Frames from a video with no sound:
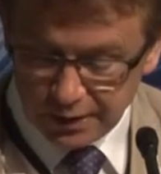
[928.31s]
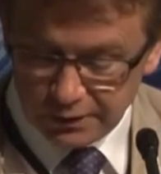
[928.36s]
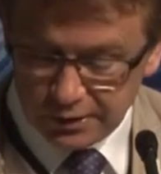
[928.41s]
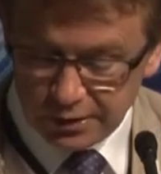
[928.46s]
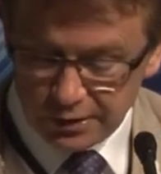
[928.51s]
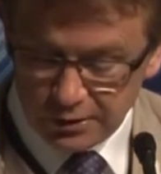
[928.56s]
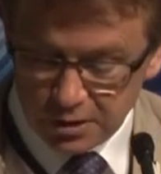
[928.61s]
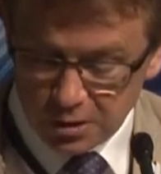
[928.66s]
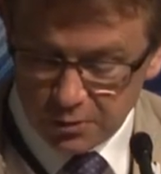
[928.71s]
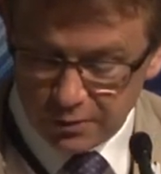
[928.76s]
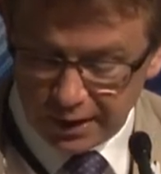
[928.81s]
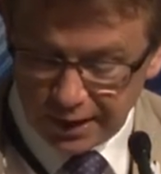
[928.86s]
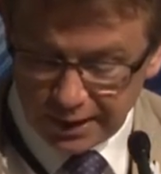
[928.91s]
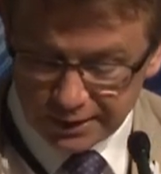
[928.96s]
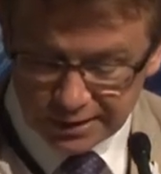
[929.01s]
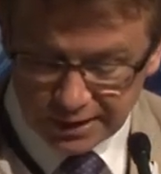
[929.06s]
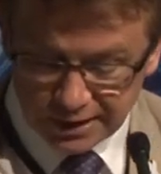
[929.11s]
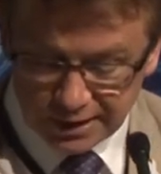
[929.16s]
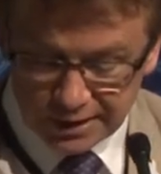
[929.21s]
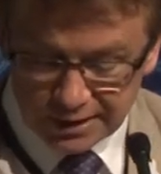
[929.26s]
The new
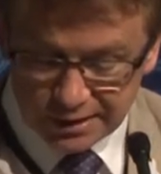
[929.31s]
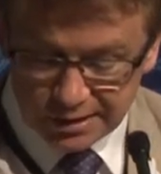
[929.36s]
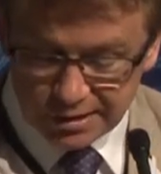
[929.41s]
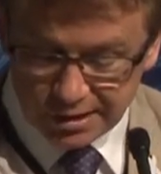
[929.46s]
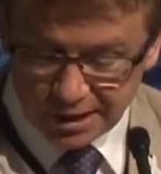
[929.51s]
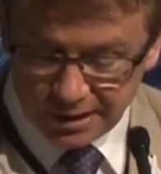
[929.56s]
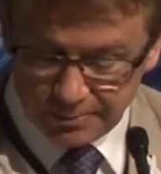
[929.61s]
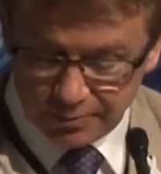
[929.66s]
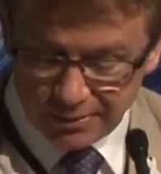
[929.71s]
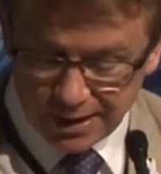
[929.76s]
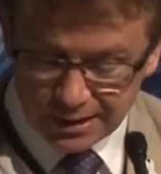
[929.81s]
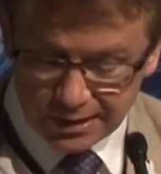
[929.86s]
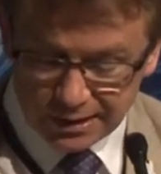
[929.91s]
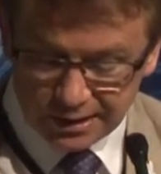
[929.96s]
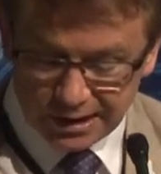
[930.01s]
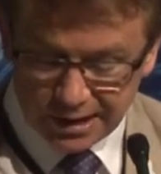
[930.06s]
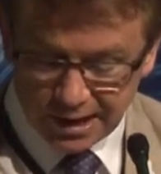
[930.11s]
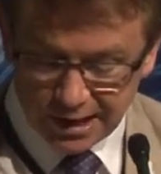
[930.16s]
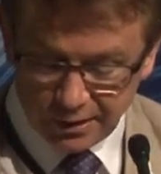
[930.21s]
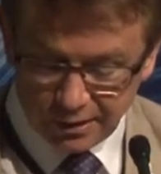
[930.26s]
Act separated
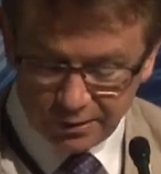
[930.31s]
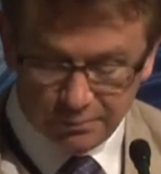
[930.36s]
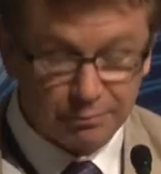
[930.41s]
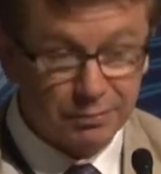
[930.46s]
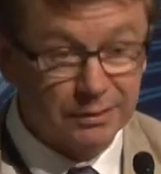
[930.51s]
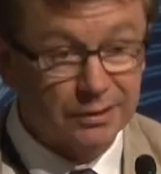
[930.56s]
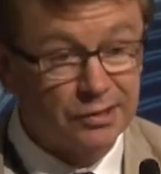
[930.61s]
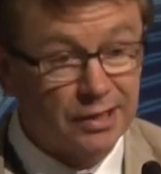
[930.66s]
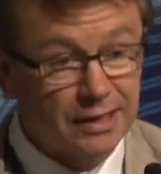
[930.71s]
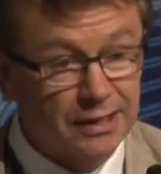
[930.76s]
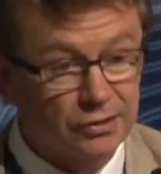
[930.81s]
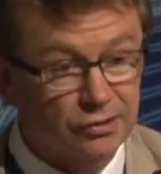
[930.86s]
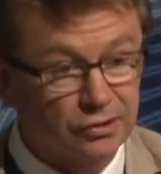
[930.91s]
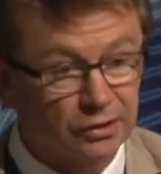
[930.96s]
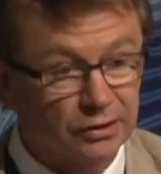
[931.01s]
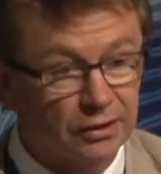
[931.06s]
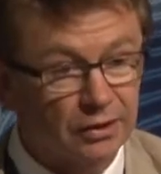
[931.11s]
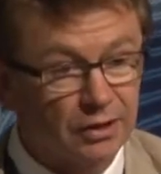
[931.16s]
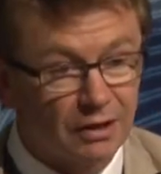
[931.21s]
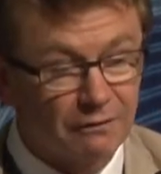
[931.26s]
care and
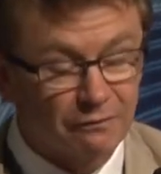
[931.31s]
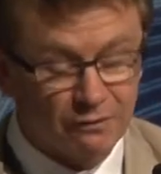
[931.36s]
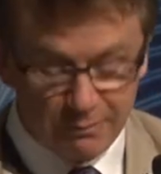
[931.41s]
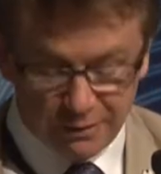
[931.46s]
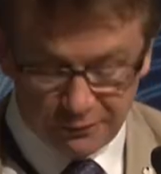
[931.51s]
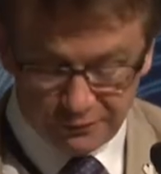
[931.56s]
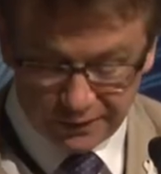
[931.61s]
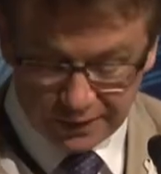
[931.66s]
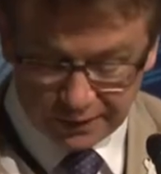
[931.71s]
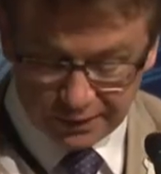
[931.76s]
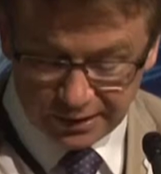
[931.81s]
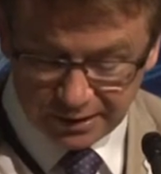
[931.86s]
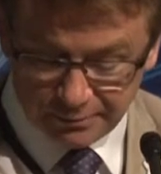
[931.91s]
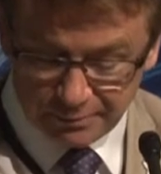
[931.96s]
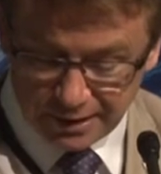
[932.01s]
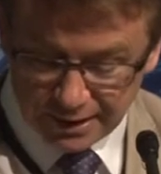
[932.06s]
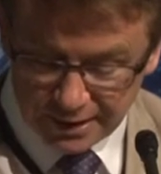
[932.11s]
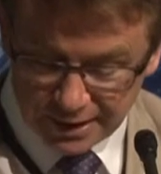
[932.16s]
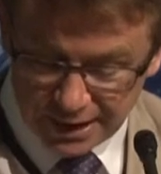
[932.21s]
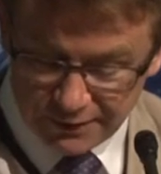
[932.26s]
protection from offending
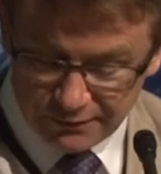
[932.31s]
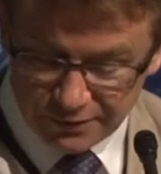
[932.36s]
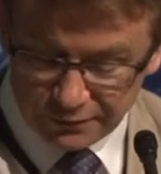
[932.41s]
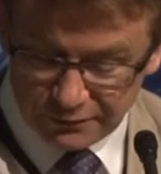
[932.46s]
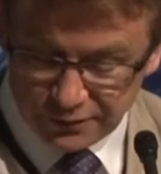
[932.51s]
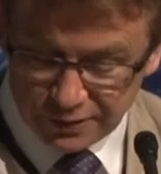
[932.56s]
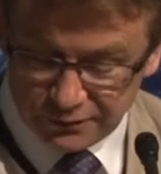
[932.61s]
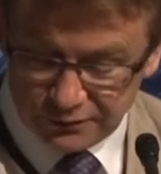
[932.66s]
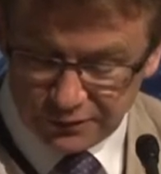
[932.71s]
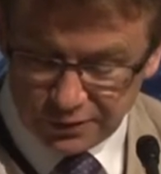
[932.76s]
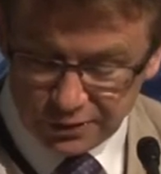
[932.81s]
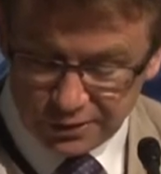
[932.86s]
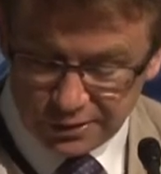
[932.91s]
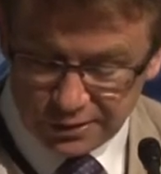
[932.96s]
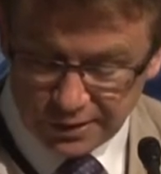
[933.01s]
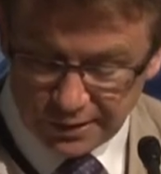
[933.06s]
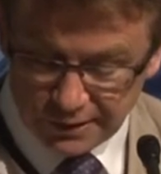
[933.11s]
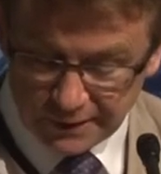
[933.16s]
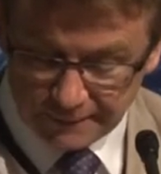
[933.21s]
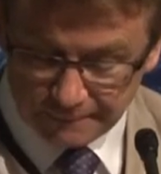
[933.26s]
behaviour for the first
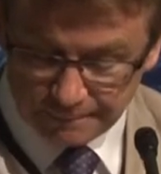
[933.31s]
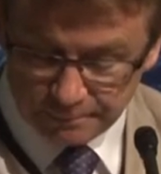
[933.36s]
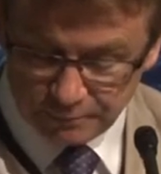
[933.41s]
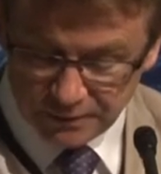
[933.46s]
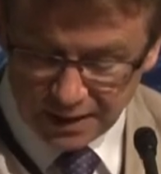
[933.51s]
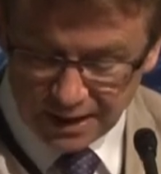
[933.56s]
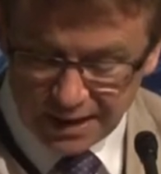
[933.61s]
time,